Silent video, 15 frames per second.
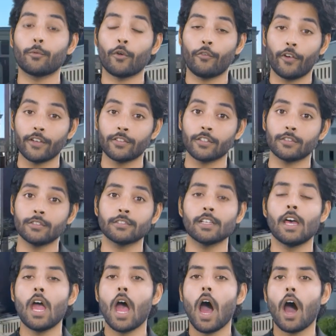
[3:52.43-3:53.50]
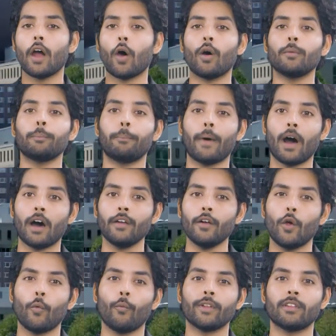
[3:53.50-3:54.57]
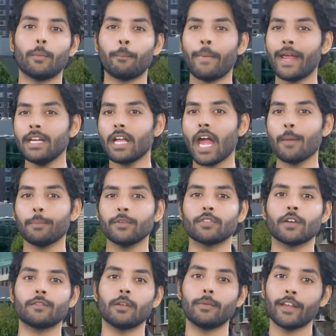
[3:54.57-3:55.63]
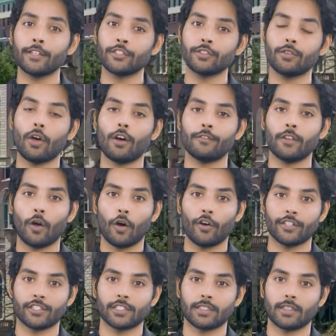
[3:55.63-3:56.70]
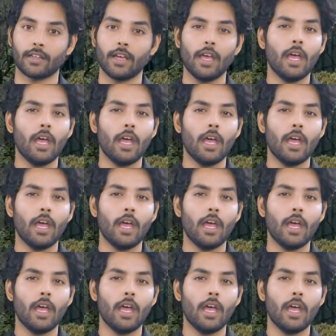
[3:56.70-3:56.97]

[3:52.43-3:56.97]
professors are on par with the main campus of the nation of the origin.